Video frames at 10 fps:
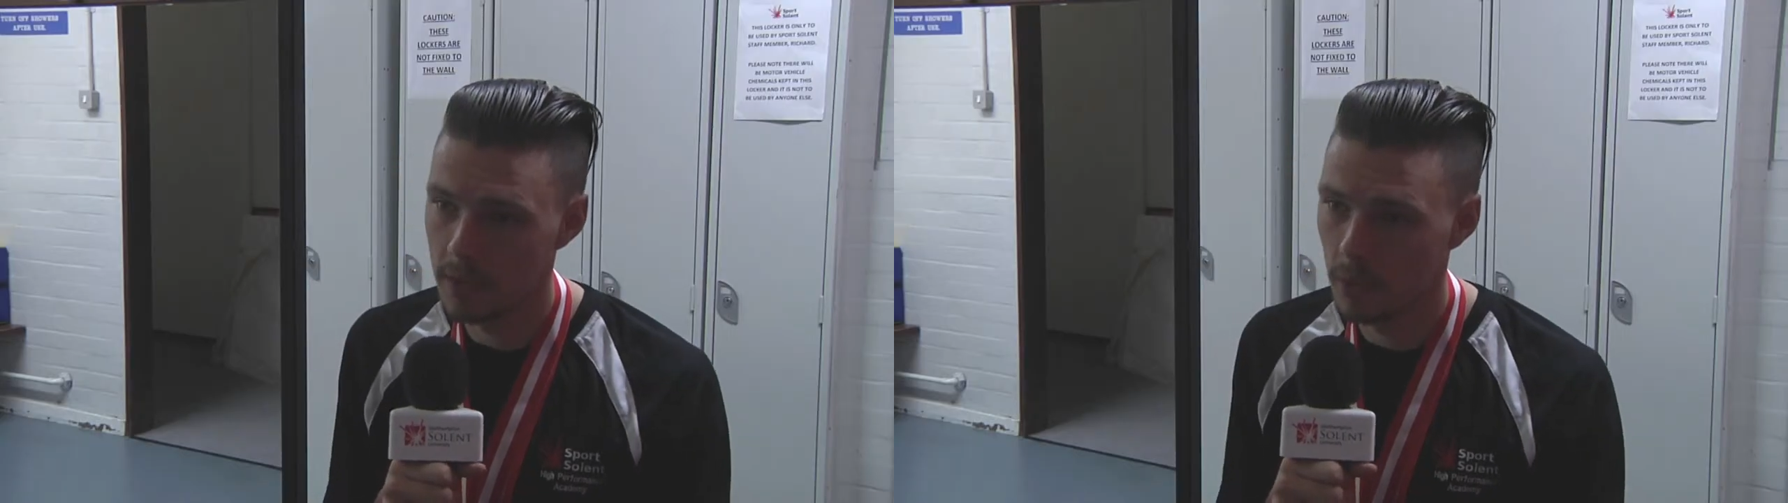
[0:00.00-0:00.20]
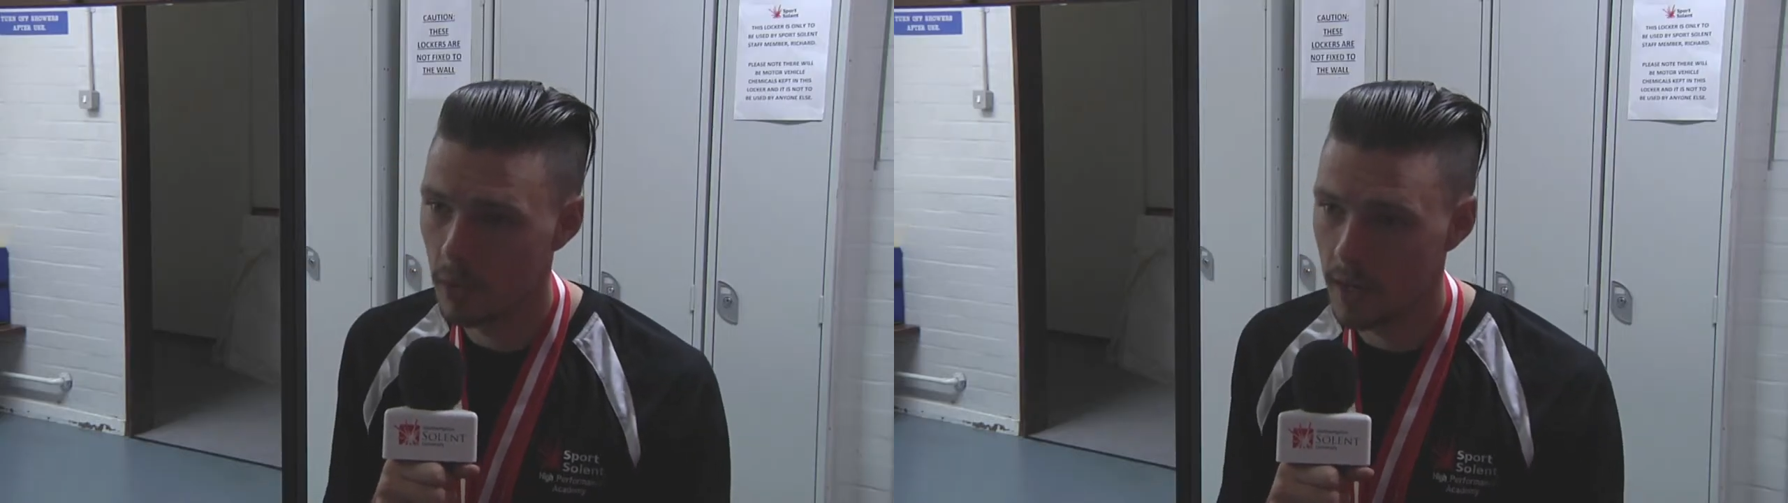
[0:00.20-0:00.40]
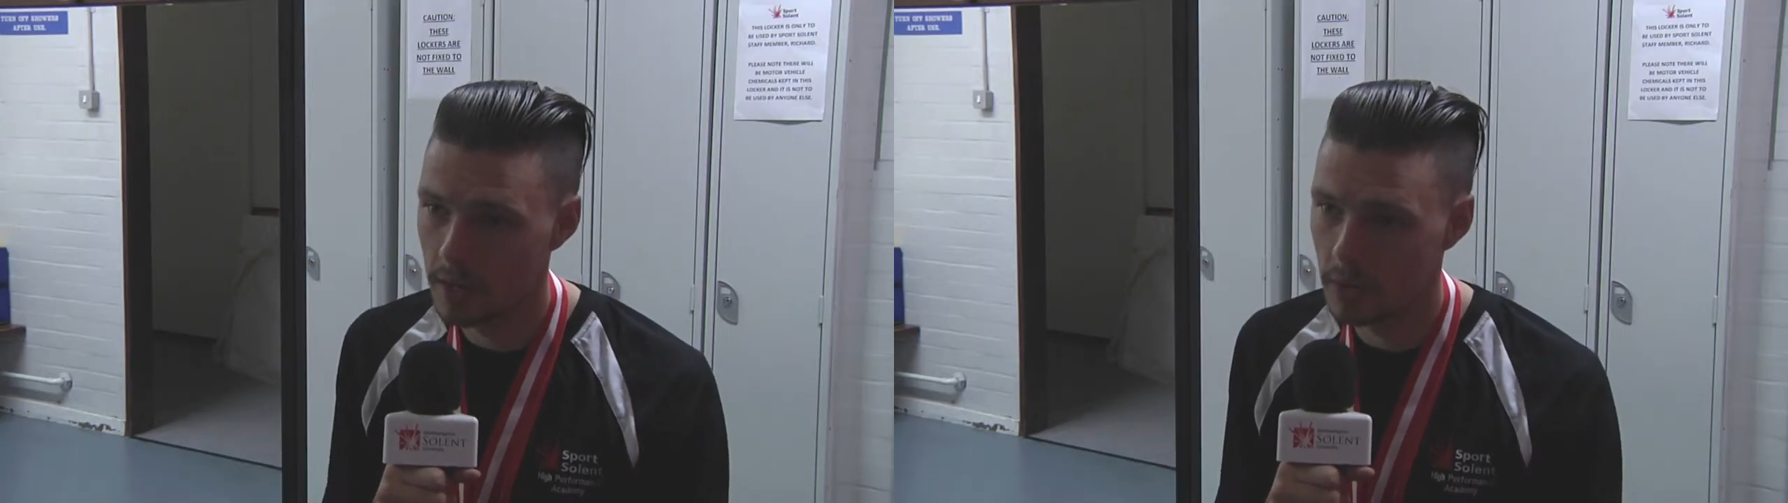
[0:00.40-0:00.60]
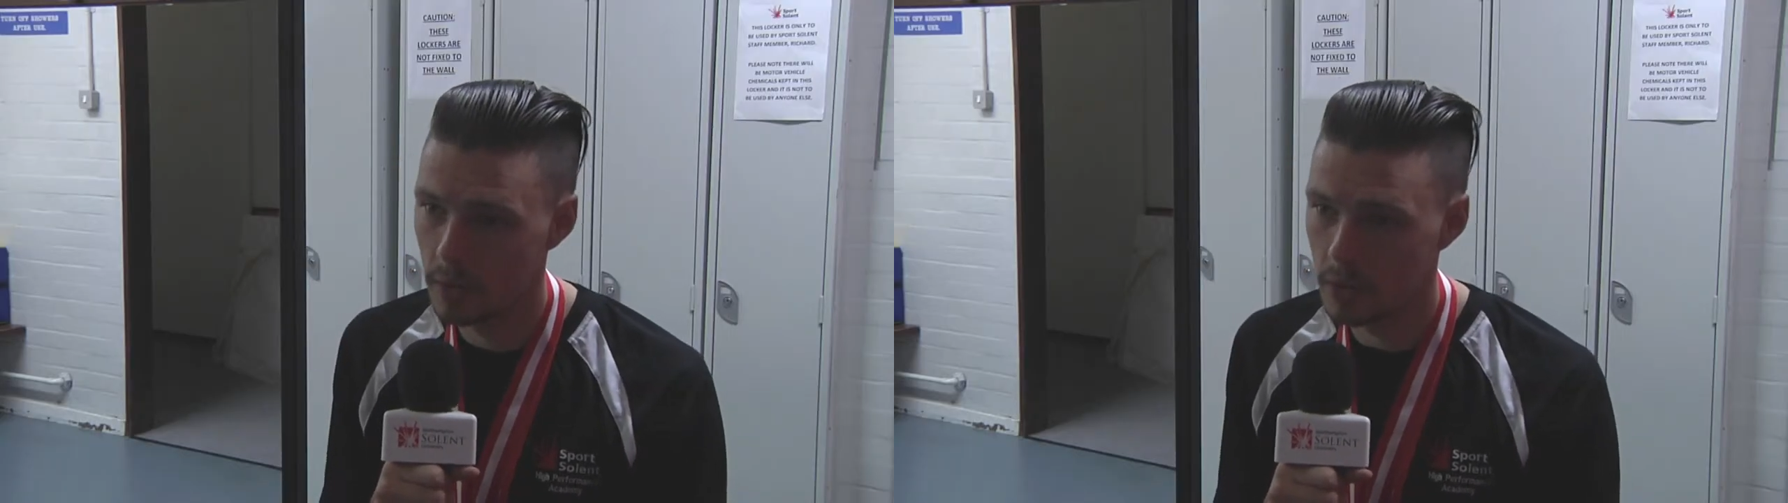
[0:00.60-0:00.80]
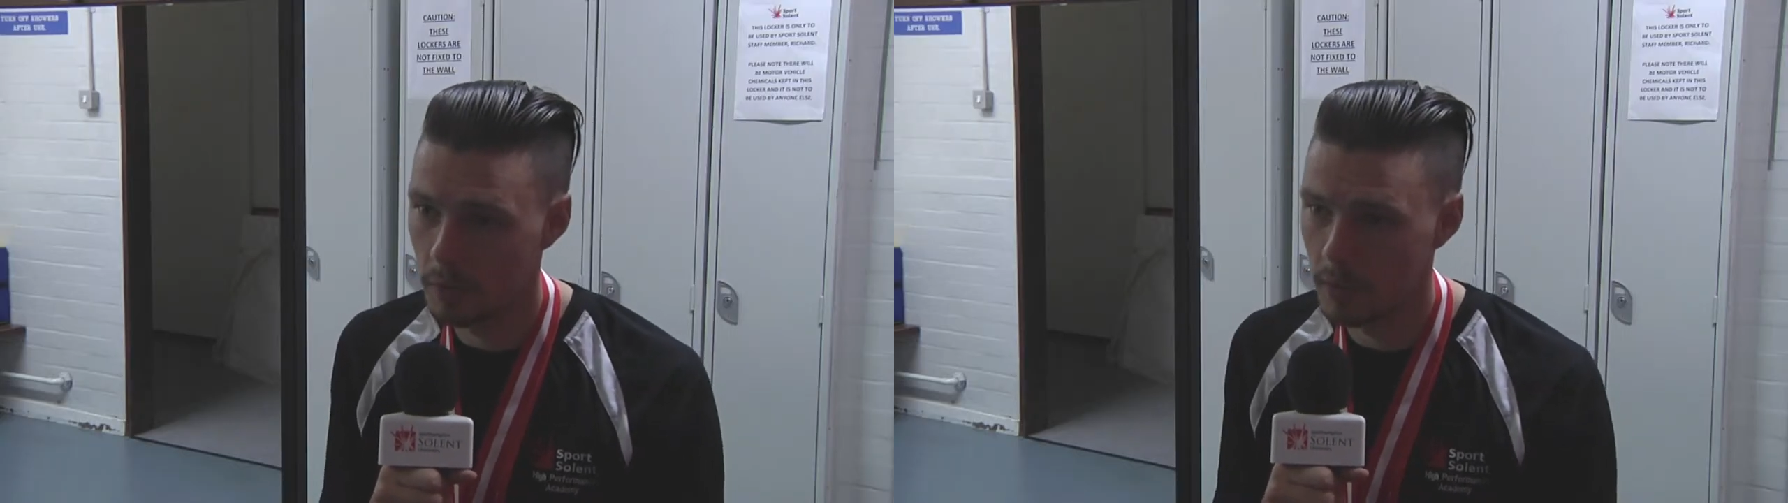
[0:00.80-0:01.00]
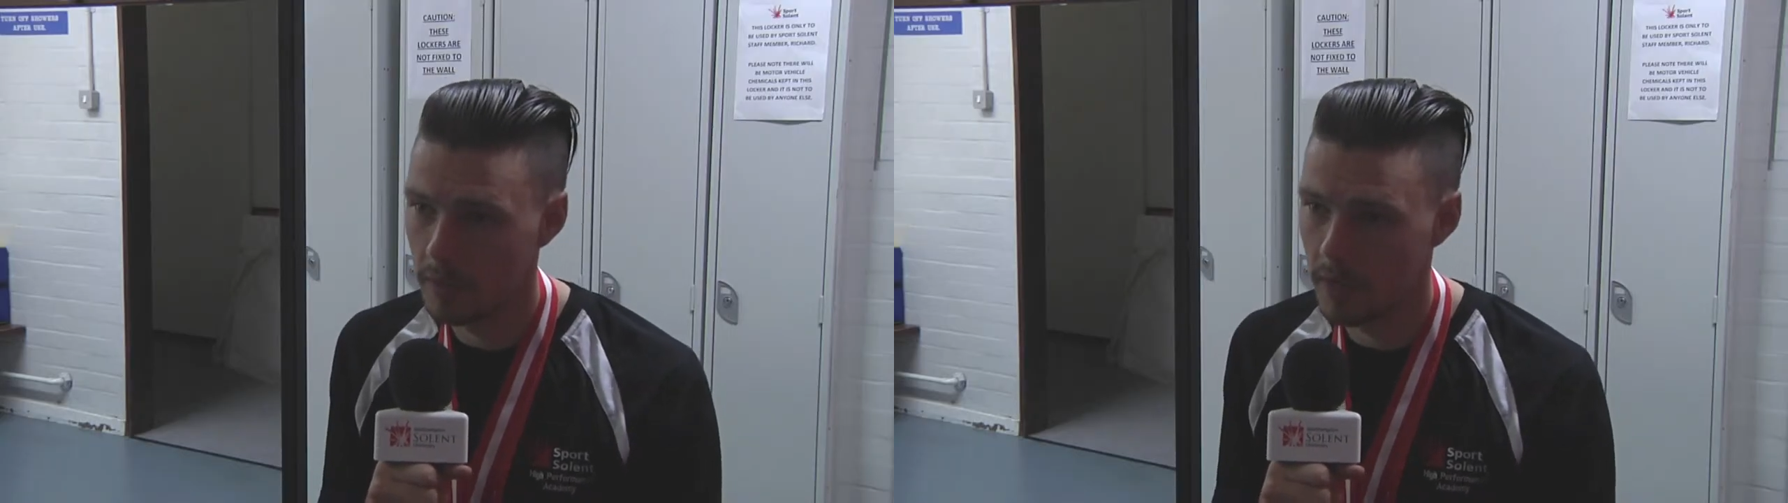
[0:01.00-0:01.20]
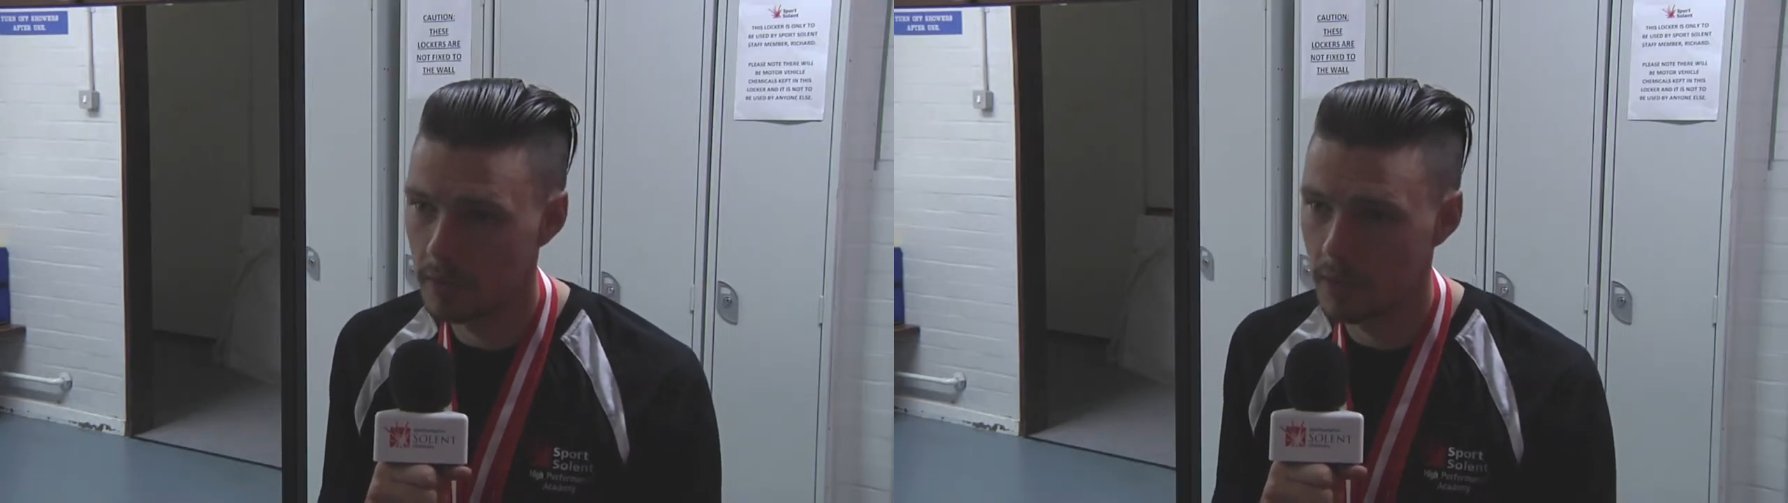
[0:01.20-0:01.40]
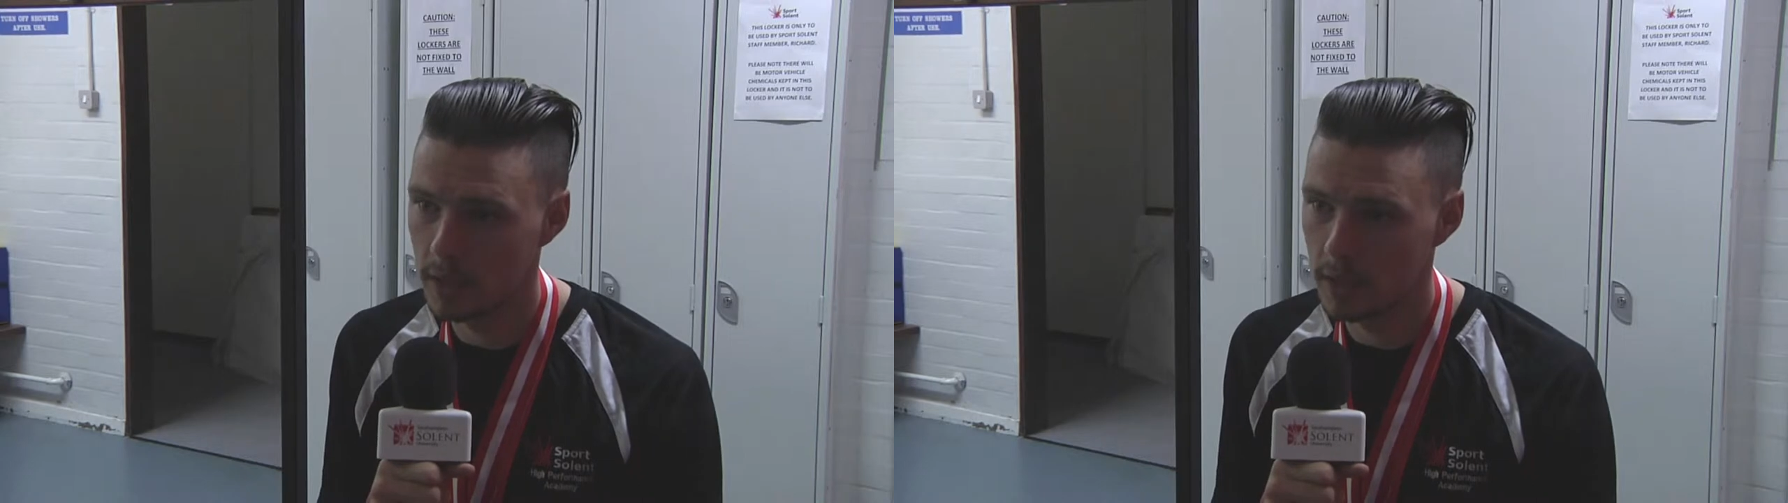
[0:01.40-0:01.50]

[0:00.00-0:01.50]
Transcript: It's all headed towards Commonwealth Games